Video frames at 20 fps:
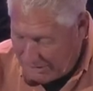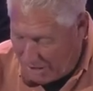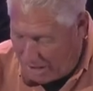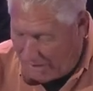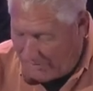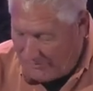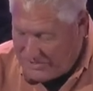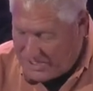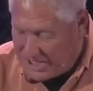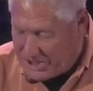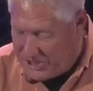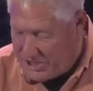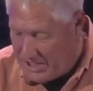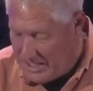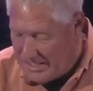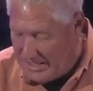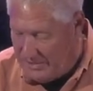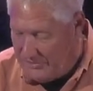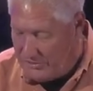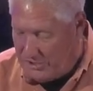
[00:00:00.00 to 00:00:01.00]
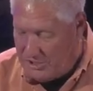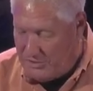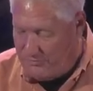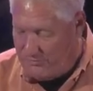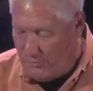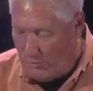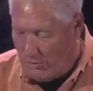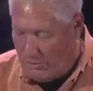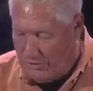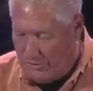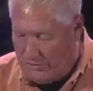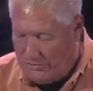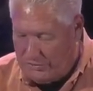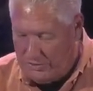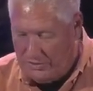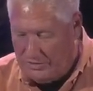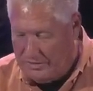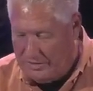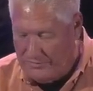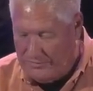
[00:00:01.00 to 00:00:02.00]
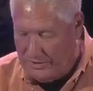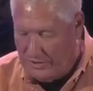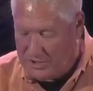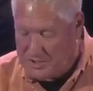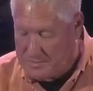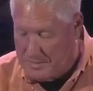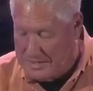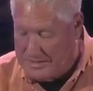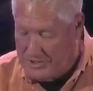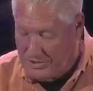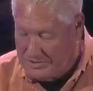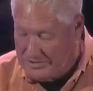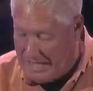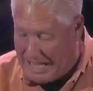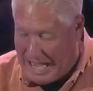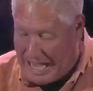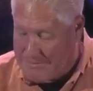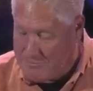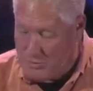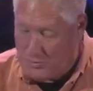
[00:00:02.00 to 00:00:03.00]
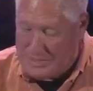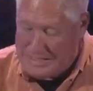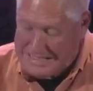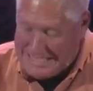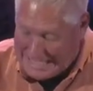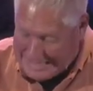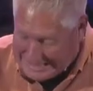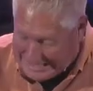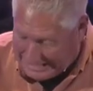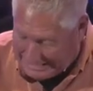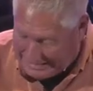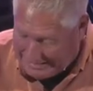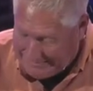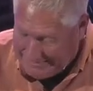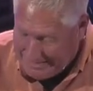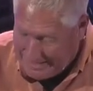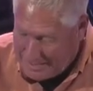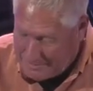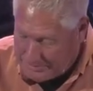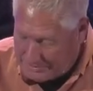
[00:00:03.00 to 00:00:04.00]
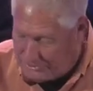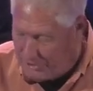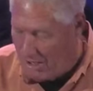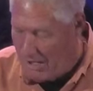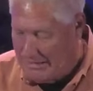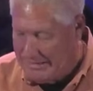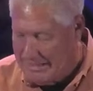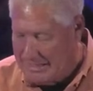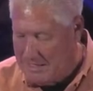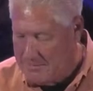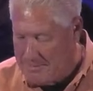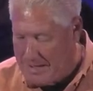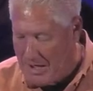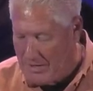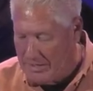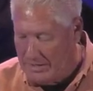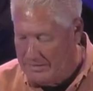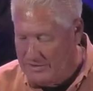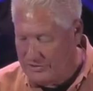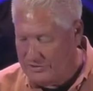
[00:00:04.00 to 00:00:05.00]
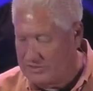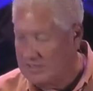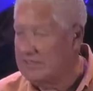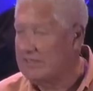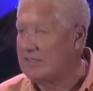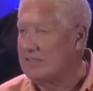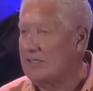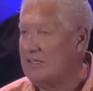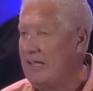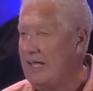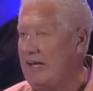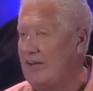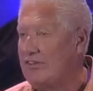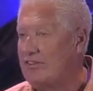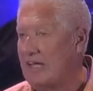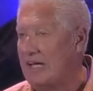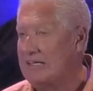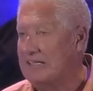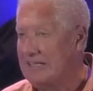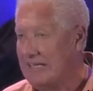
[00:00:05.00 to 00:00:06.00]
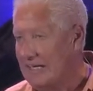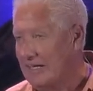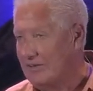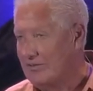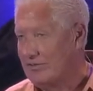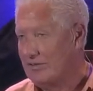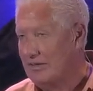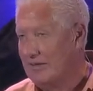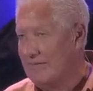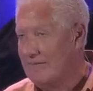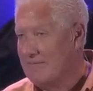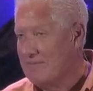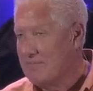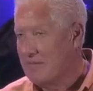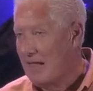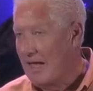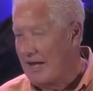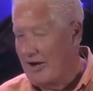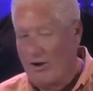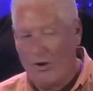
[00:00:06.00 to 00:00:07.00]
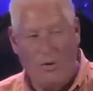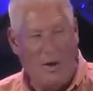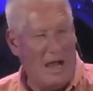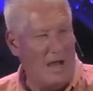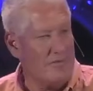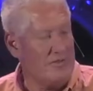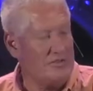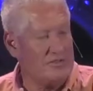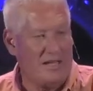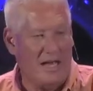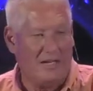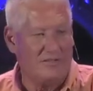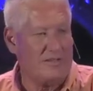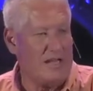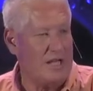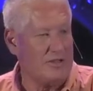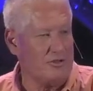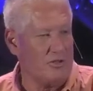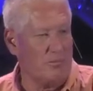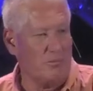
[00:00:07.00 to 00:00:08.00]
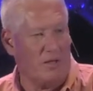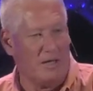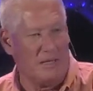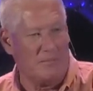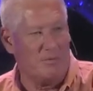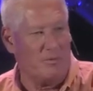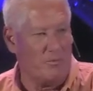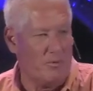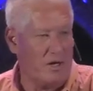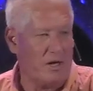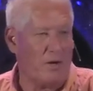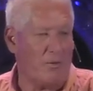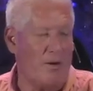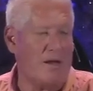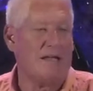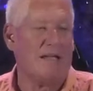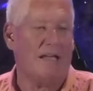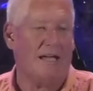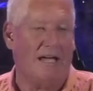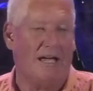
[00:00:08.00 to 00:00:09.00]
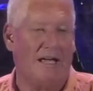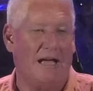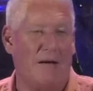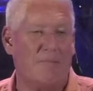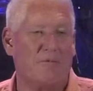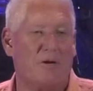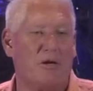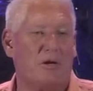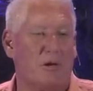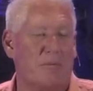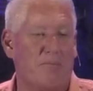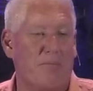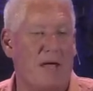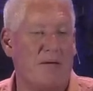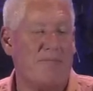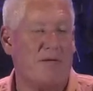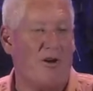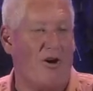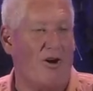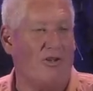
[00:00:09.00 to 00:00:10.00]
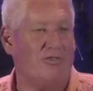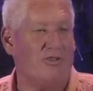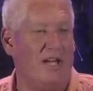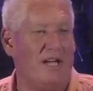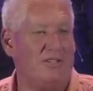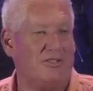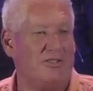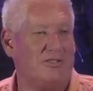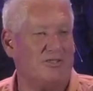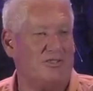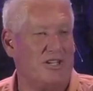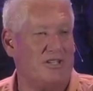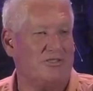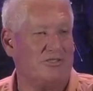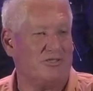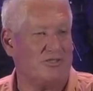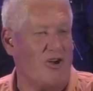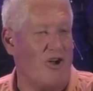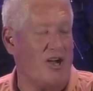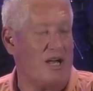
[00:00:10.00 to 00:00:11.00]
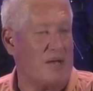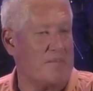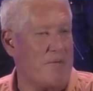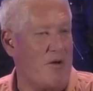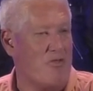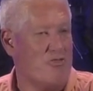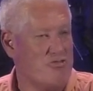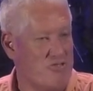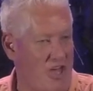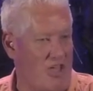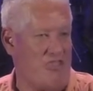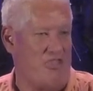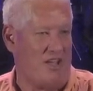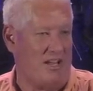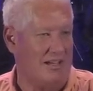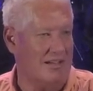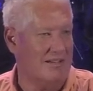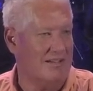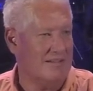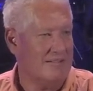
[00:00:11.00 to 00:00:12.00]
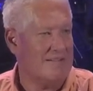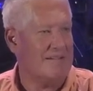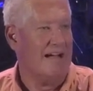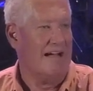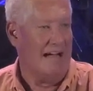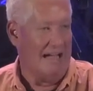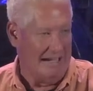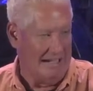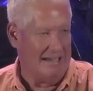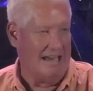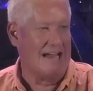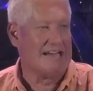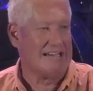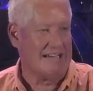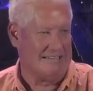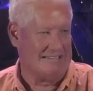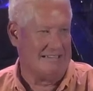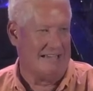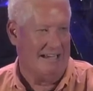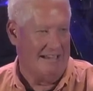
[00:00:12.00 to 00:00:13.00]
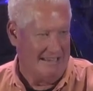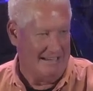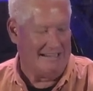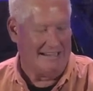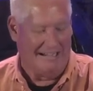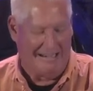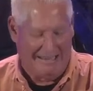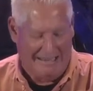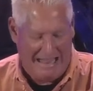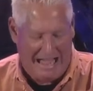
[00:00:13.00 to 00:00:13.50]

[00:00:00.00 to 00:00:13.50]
All the Athenians and the foreigners who lived there spent their time doing nothing but talking about and listening to the latest ideas. I don't know how these guys got their money, but what a great gig. I'm going to pay me all day to sit and talk about nothing. I like it. I like it a